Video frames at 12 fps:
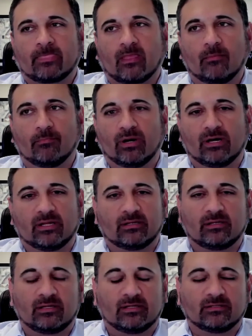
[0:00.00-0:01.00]
But
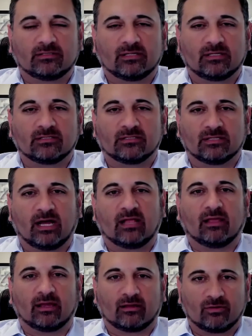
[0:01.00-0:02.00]
it's not
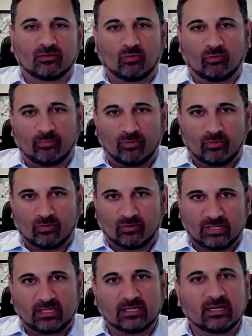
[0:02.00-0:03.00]
like a court reporter
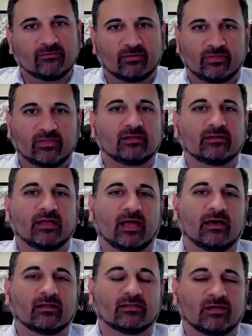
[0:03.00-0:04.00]
taking everything
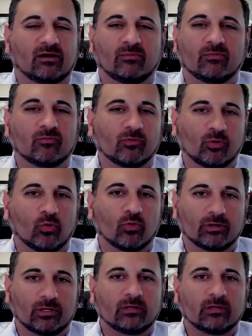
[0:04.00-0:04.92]
down. It's all recorded.